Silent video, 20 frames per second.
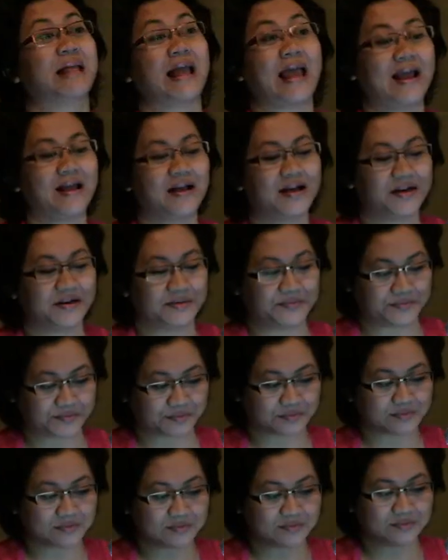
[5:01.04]
tag,
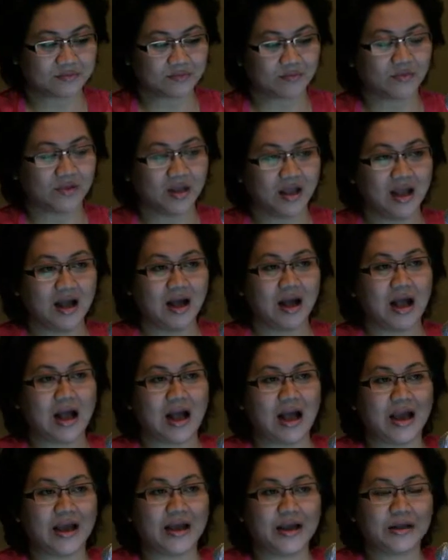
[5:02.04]

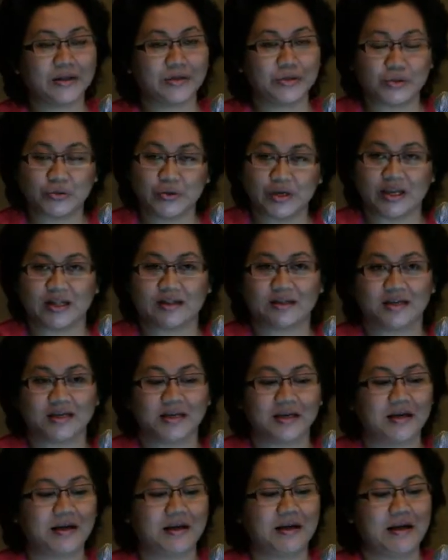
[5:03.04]
I do it
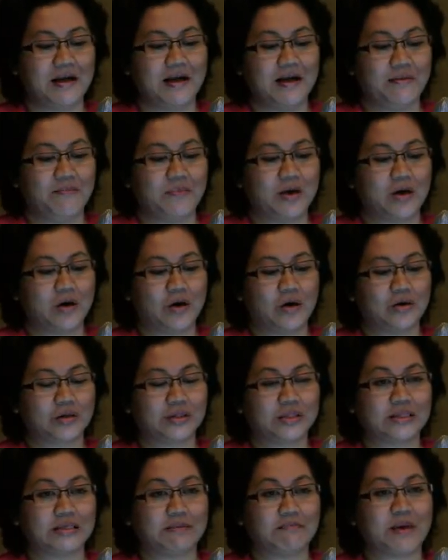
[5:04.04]

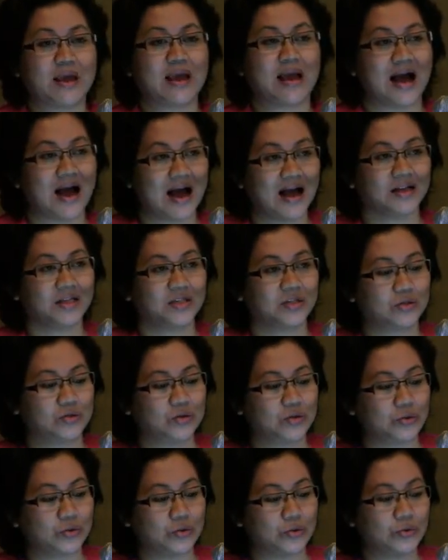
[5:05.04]
because being asked
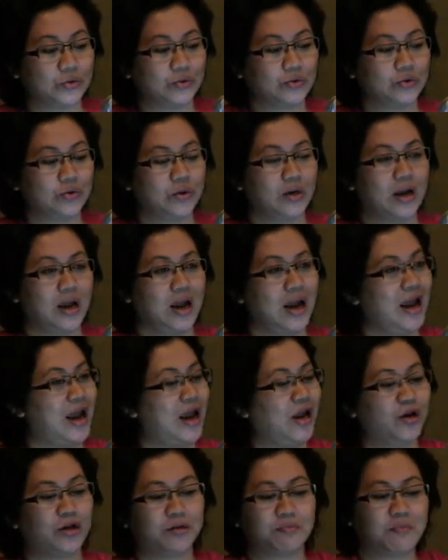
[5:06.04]
to do,
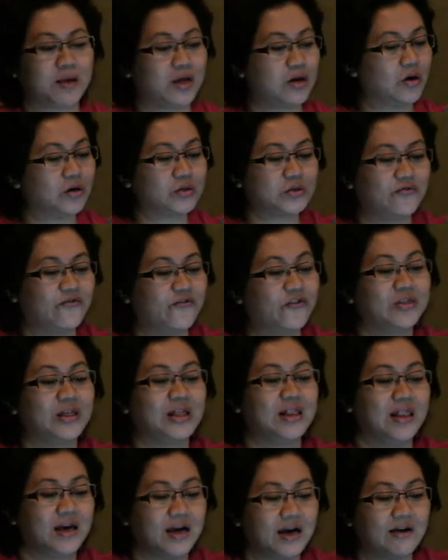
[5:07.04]
and not because for the
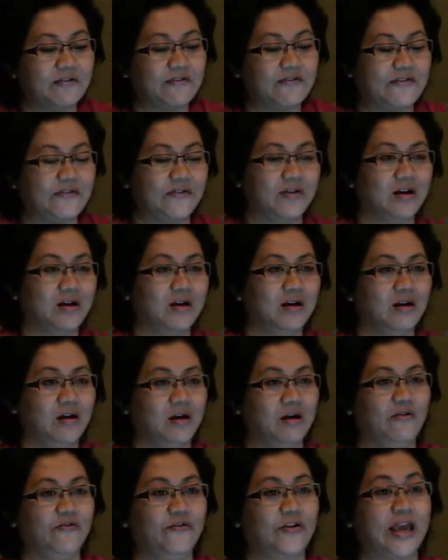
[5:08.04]
love
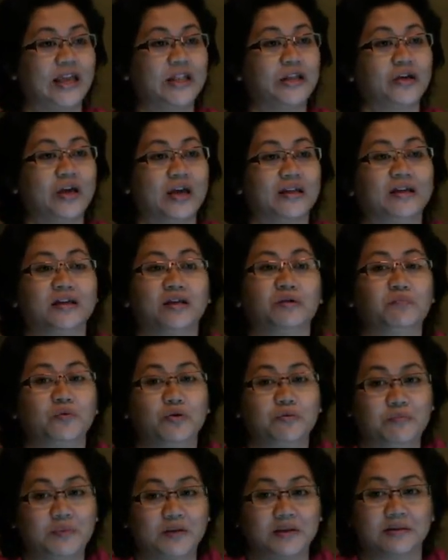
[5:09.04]
of educating the
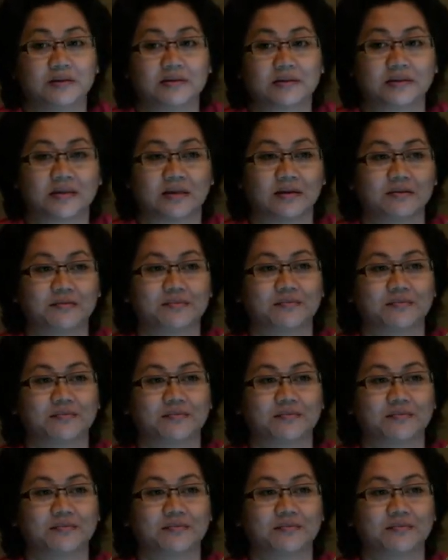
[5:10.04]
pupils.